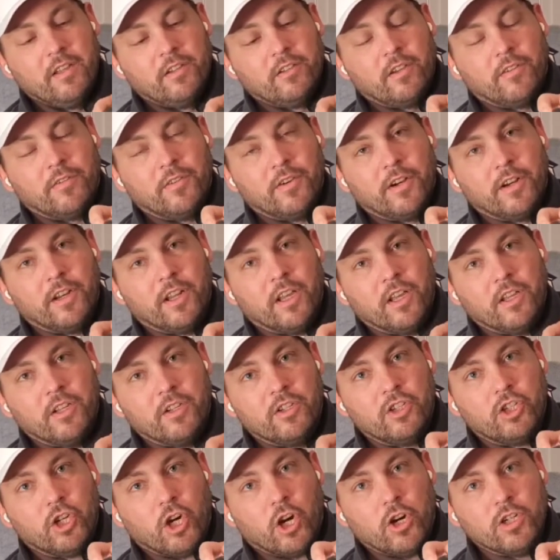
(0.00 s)
So if you're going to
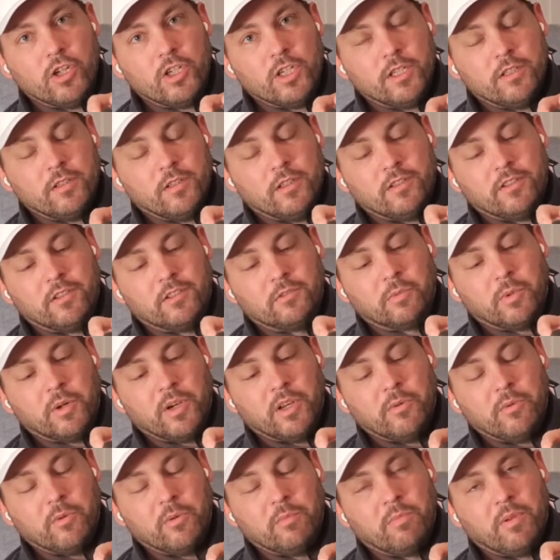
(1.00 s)
charge it, this is
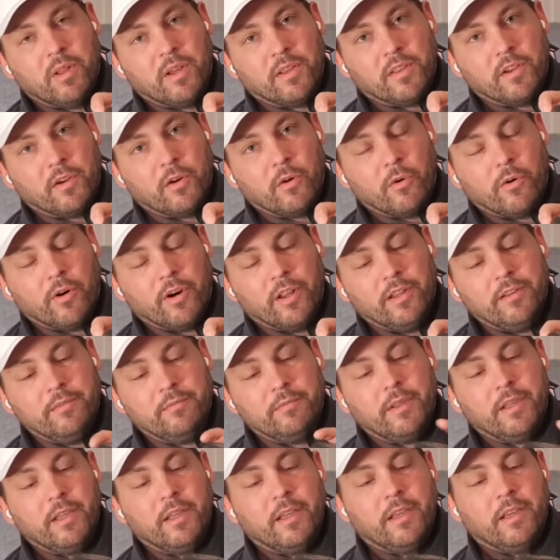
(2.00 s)
where you would plug the cord
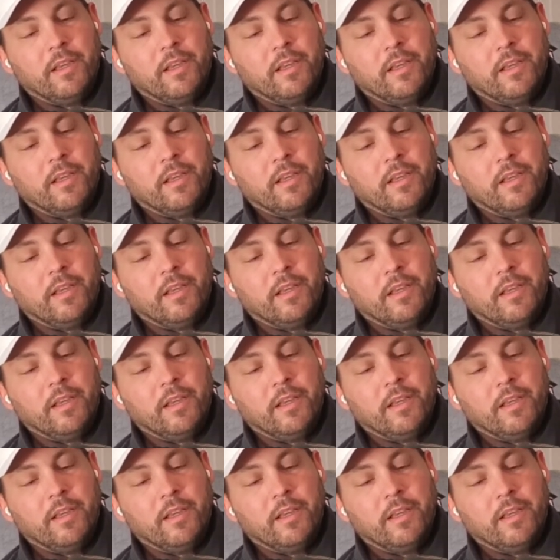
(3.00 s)
in.